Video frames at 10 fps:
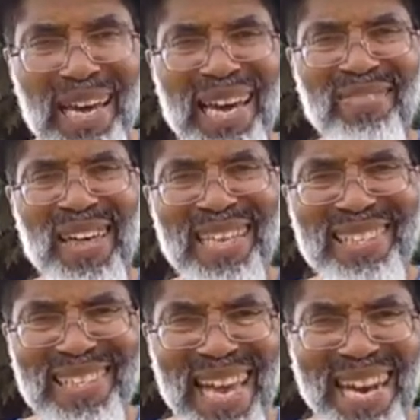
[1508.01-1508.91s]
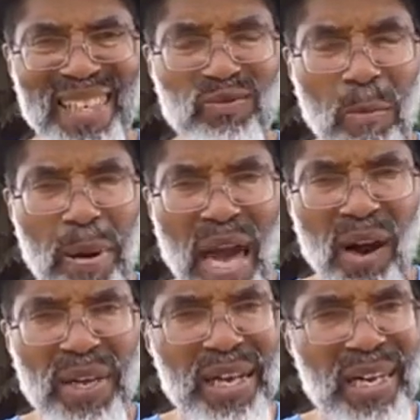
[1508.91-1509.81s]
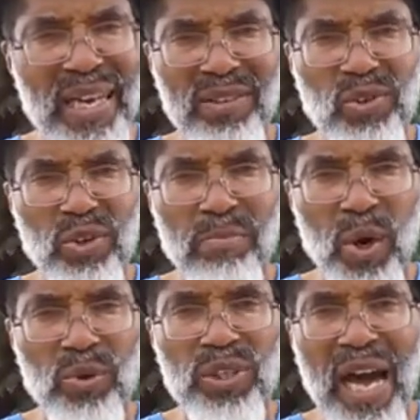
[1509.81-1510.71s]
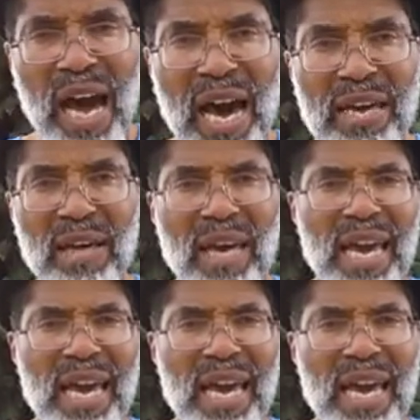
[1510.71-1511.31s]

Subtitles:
And that sin is rebellion against the Most High,